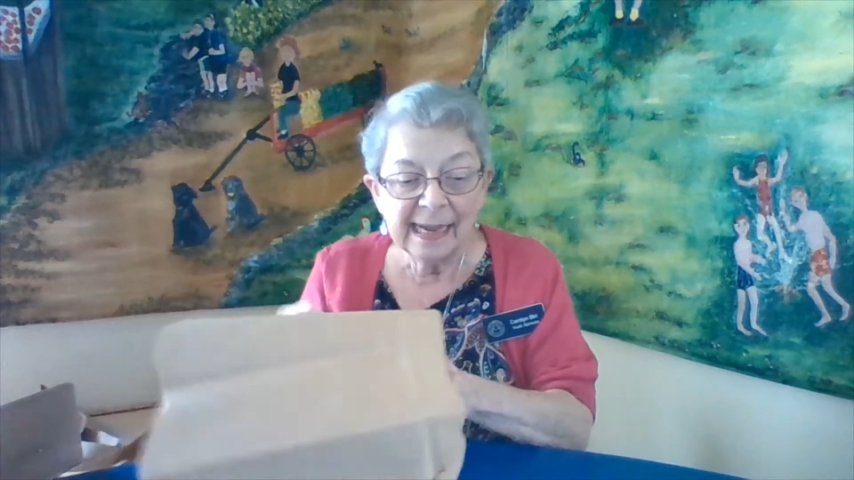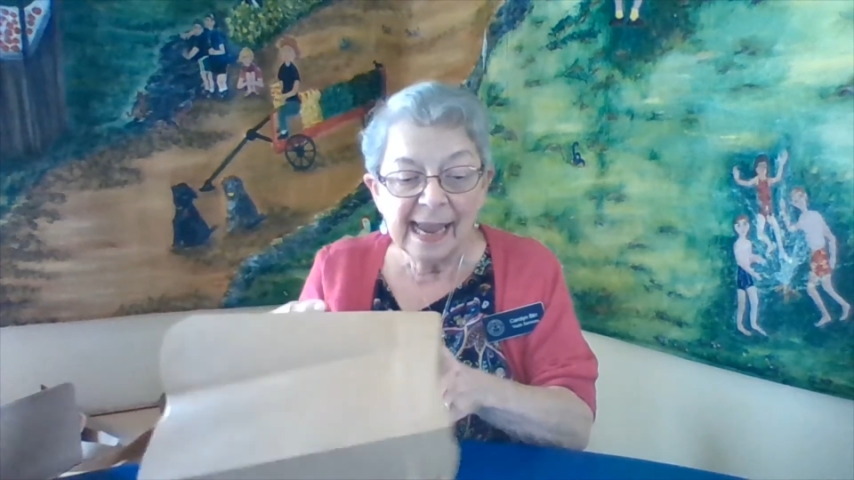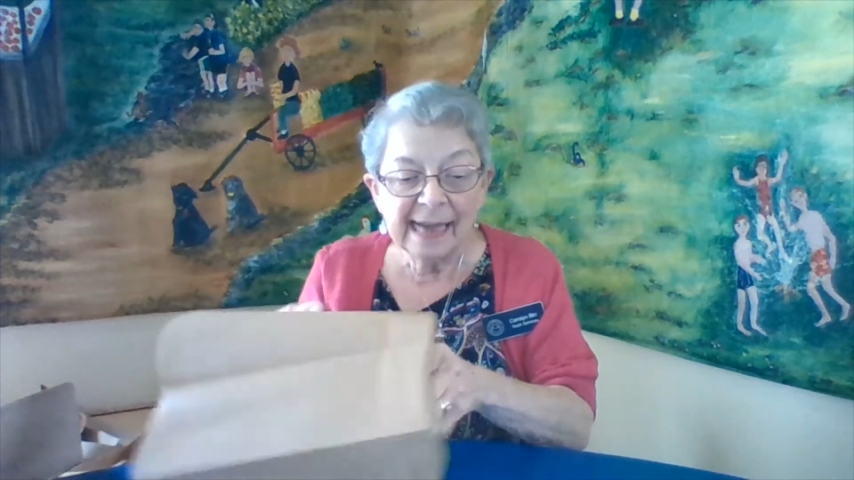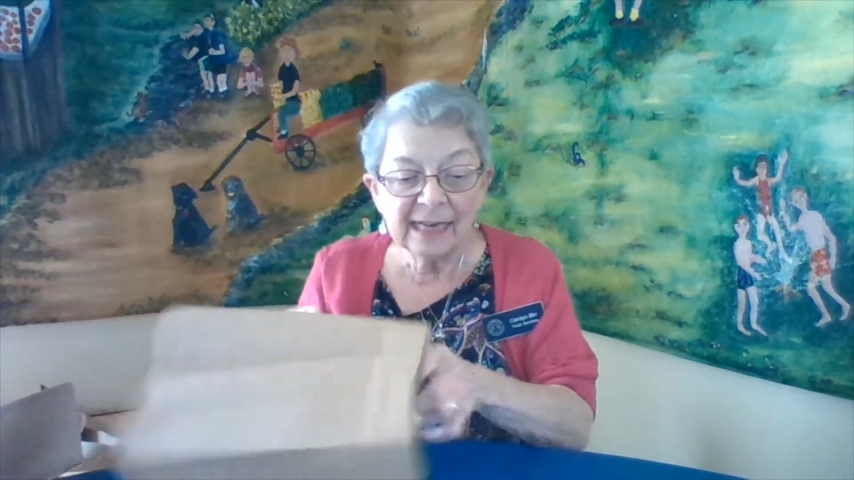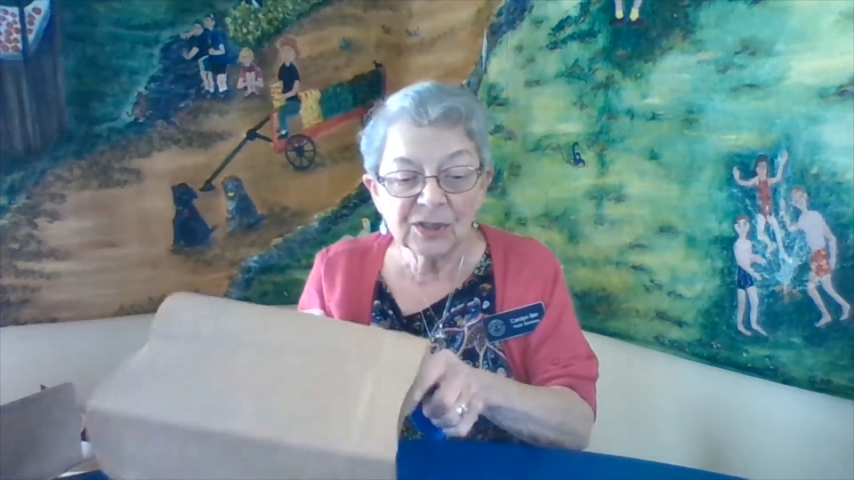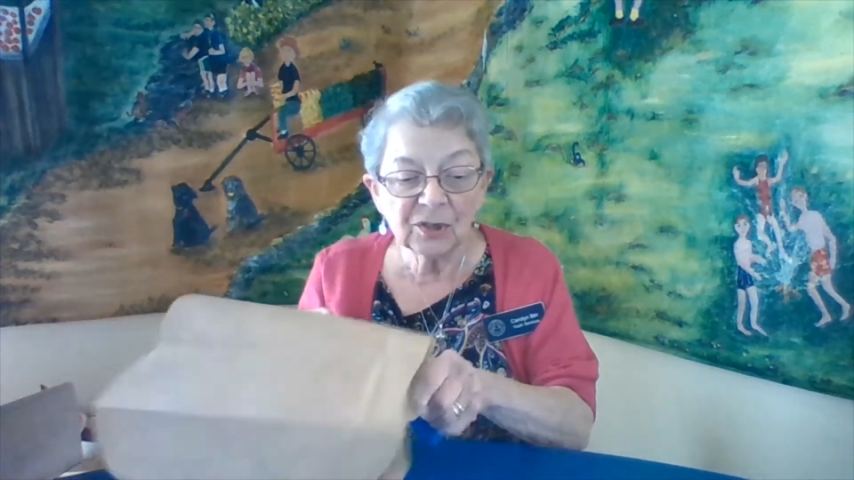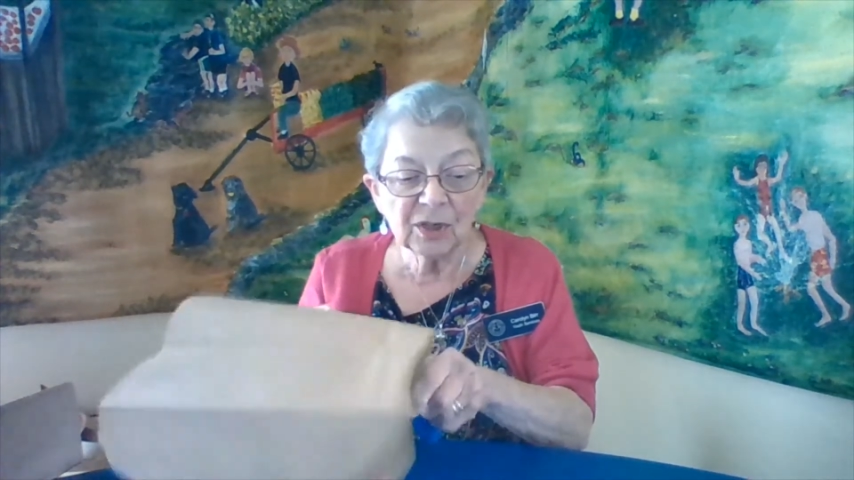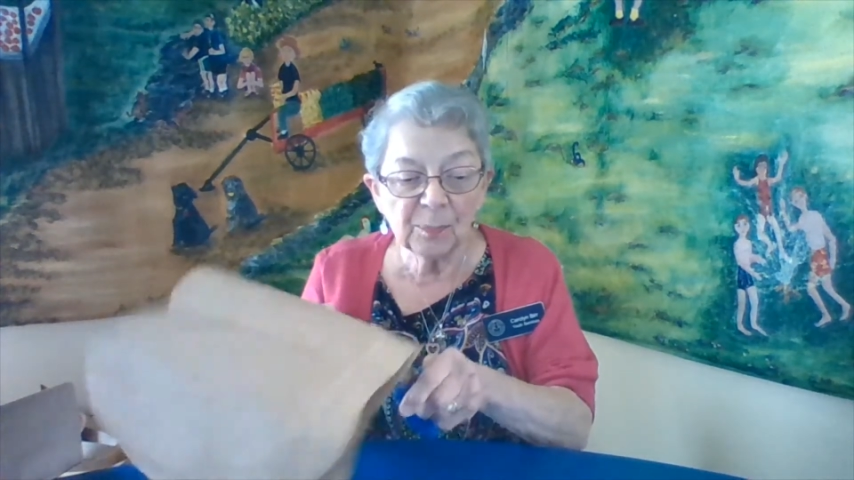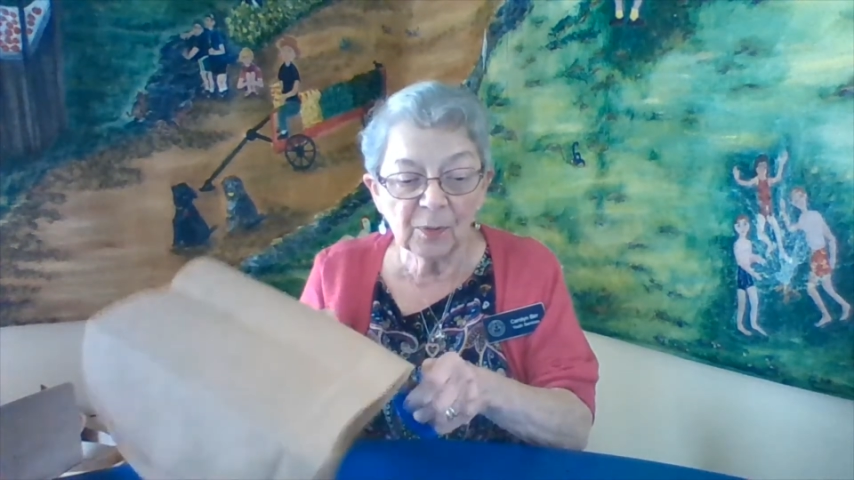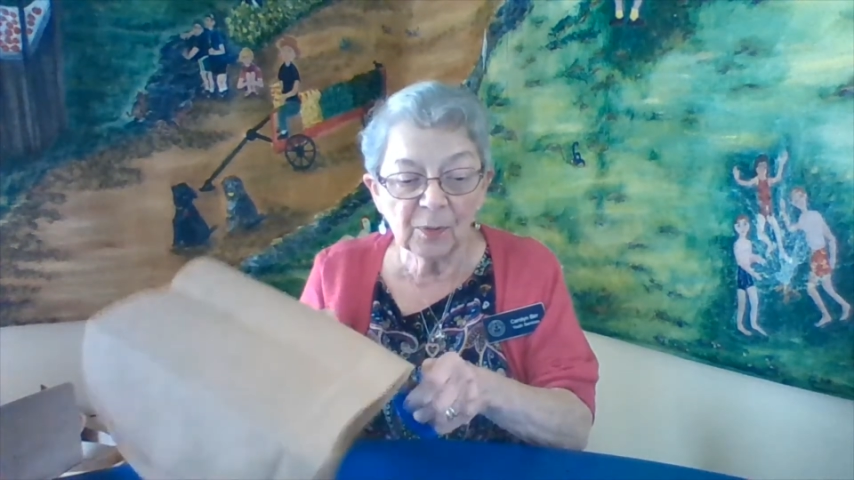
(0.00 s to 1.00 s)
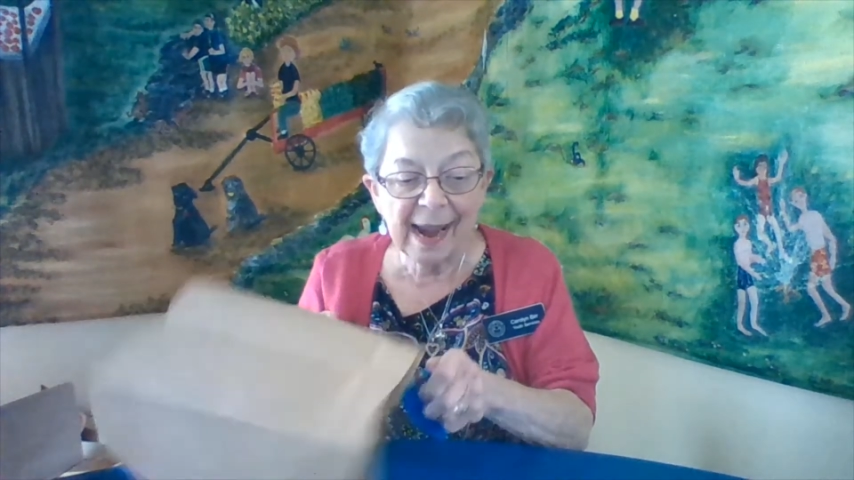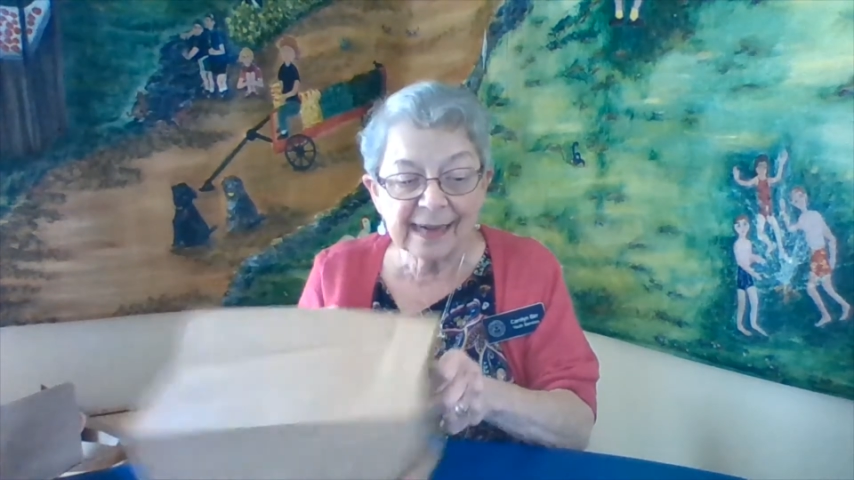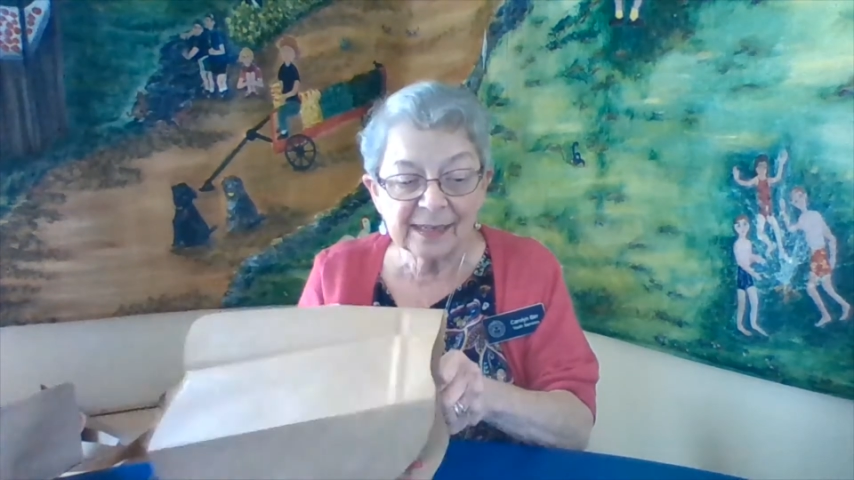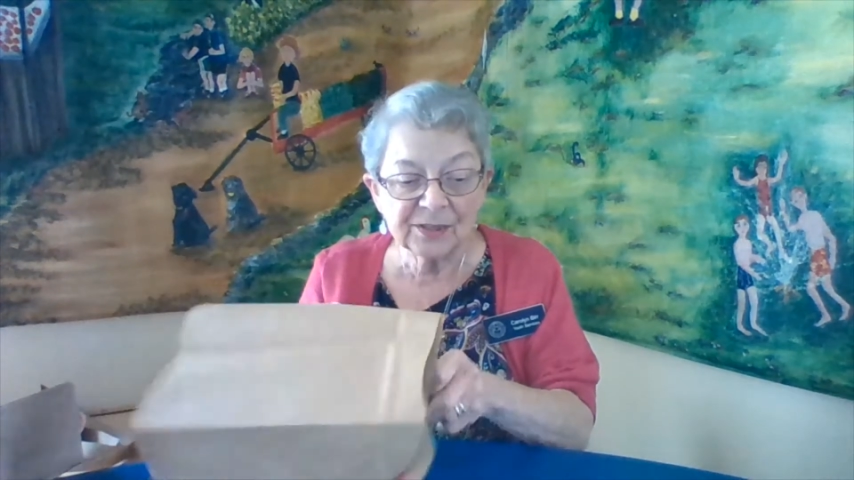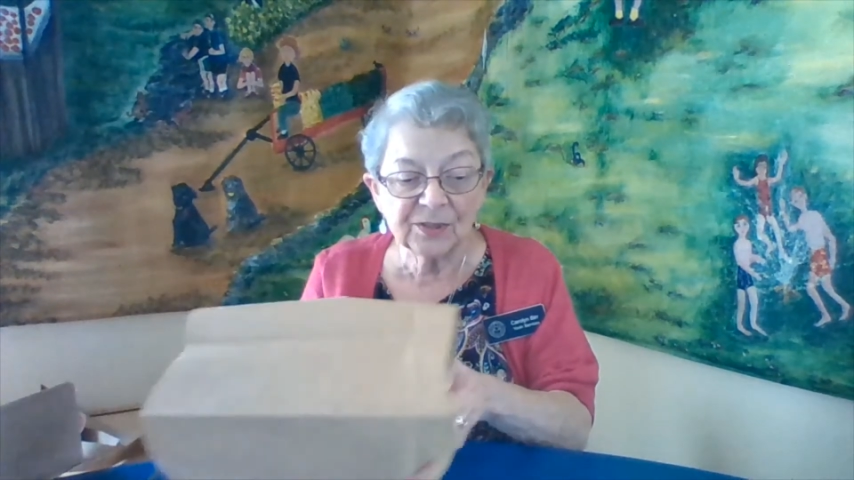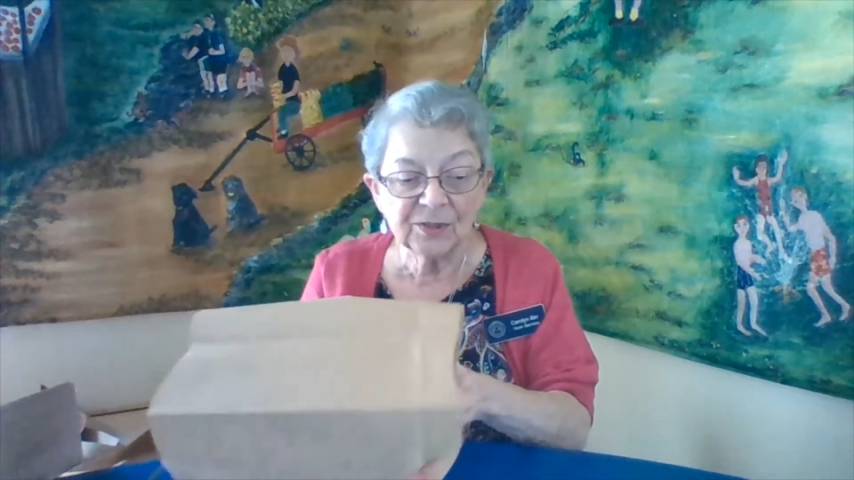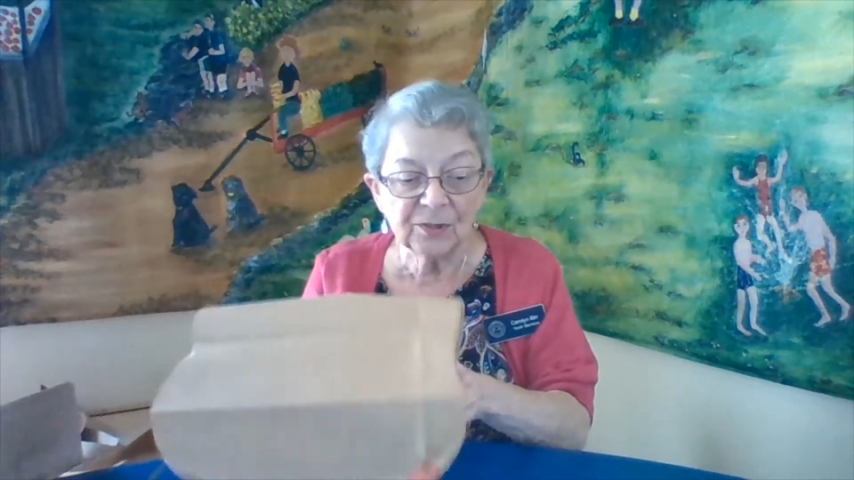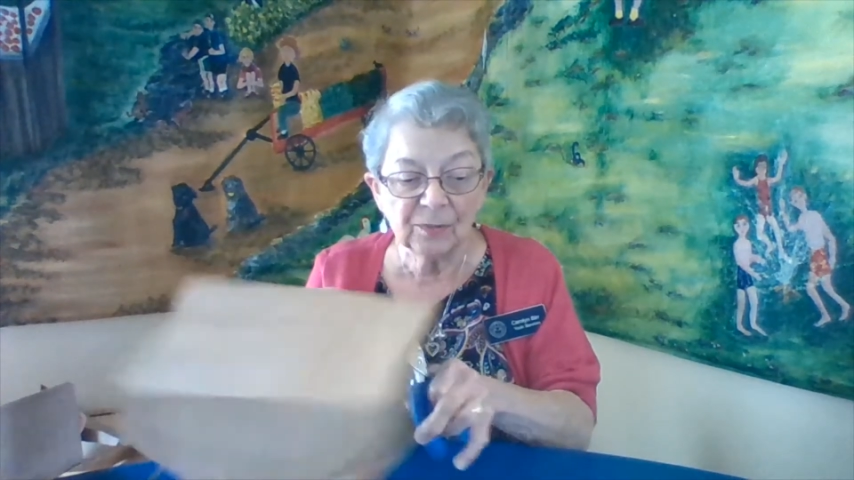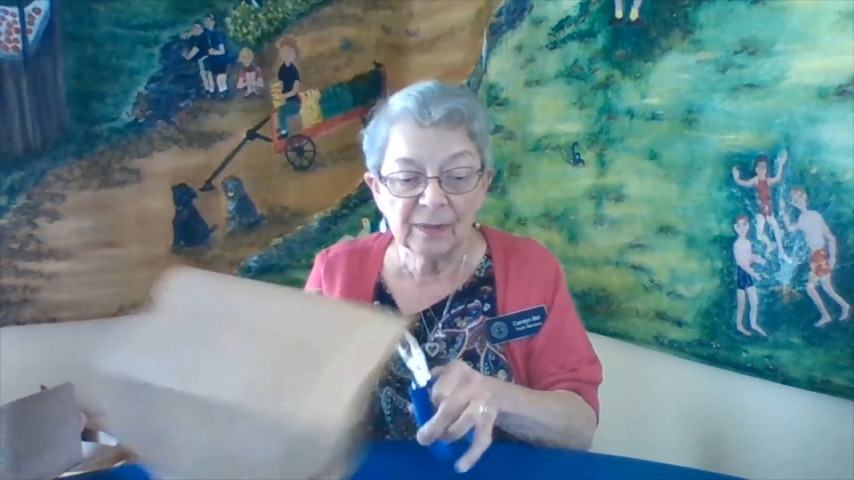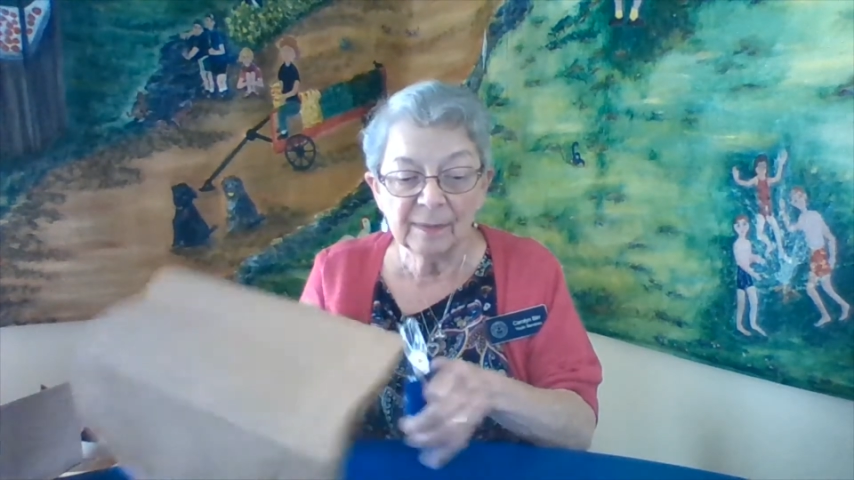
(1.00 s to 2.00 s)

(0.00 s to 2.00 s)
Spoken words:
And it's good practice too.